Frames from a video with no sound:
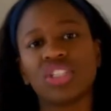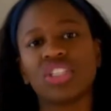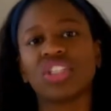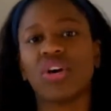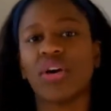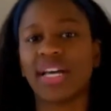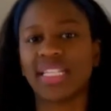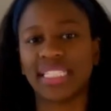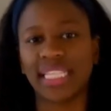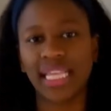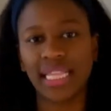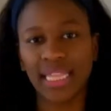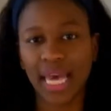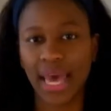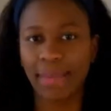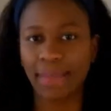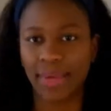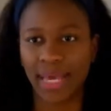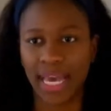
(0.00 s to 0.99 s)
so I sent
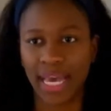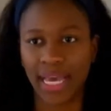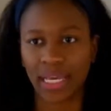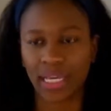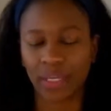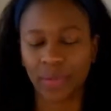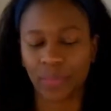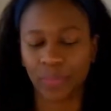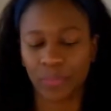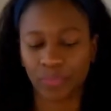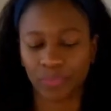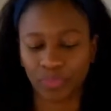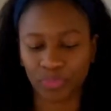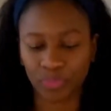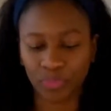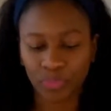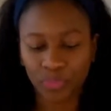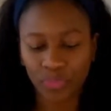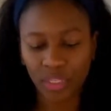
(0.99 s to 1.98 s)
that back.
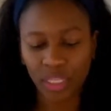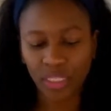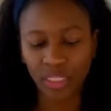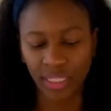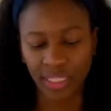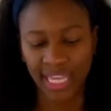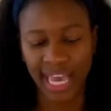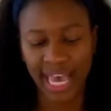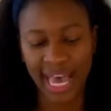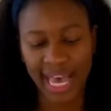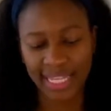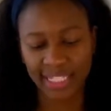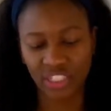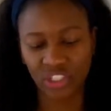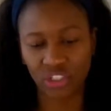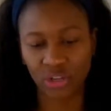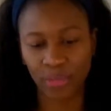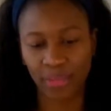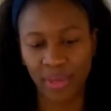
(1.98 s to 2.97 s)
They
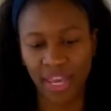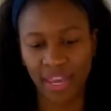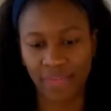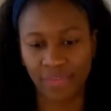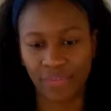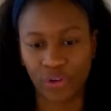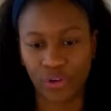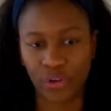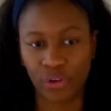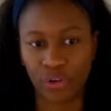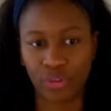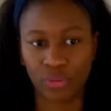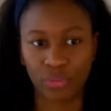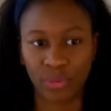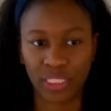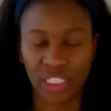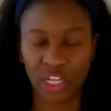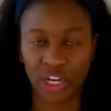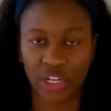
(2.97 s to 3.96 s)
ask you to pay for the
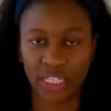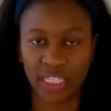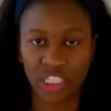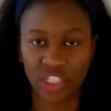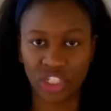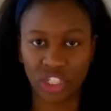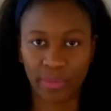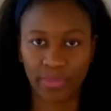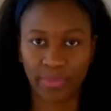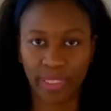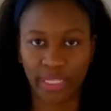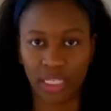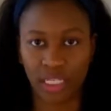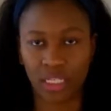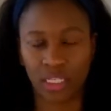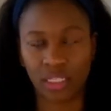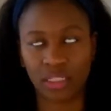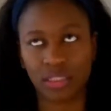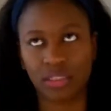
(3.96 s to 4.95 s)
return and the
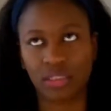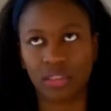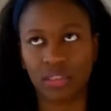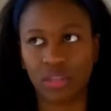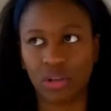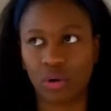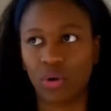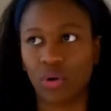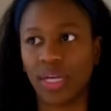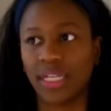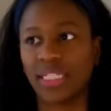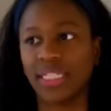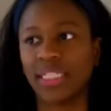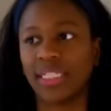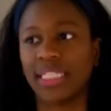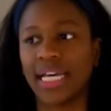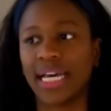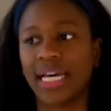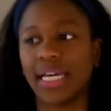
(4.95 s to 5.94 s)
shipping, so I
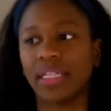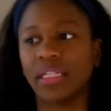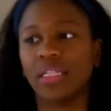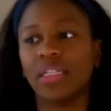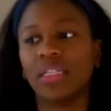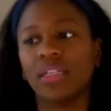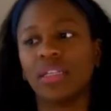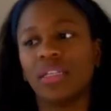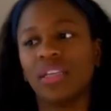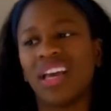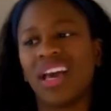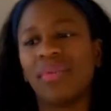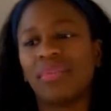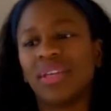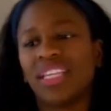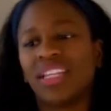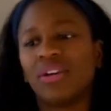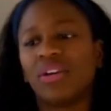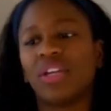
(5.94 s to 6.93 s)
did that. I
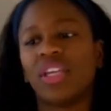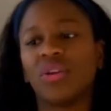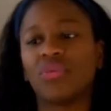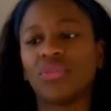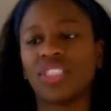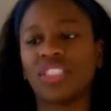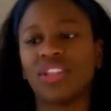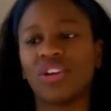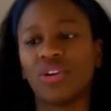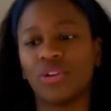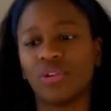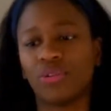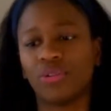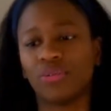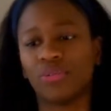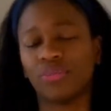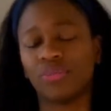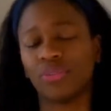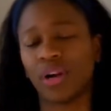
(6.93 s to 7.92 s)
mean, it was
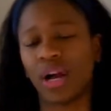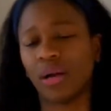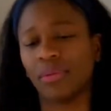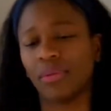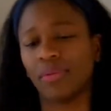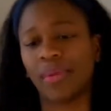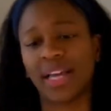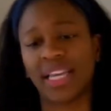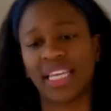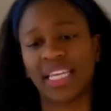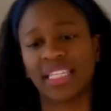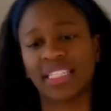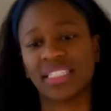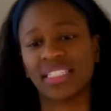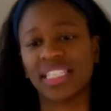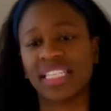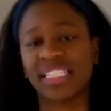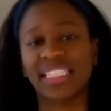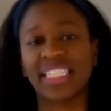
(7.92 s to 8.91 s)
no problem, I
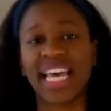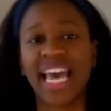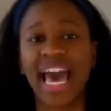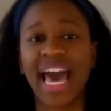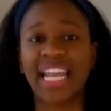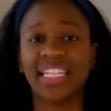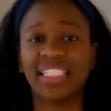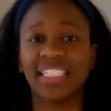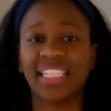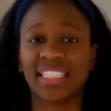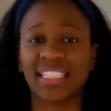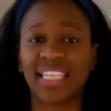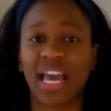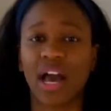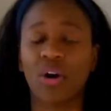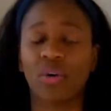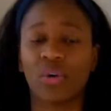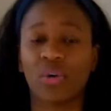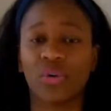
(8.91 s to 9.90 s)
guess, since they had a
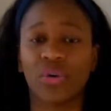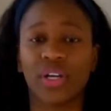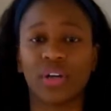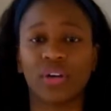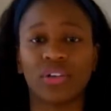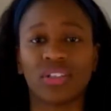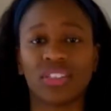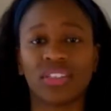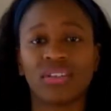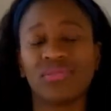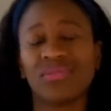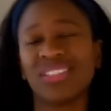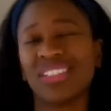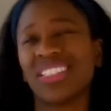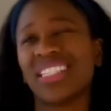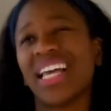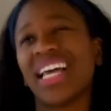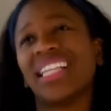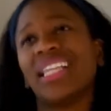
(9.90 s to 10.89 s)
discount going on. So I'm
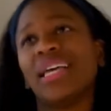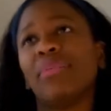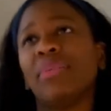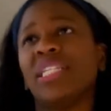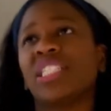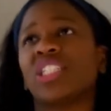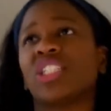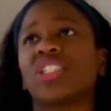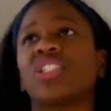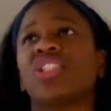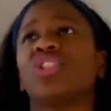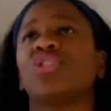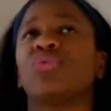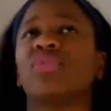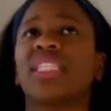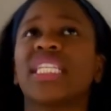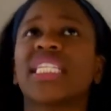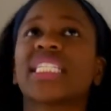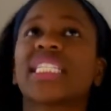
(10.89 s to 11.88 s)
just like, let me just
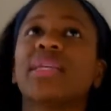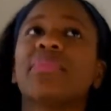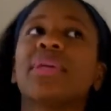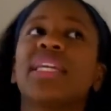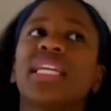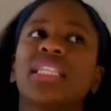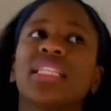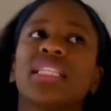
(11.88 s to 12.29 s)
do this.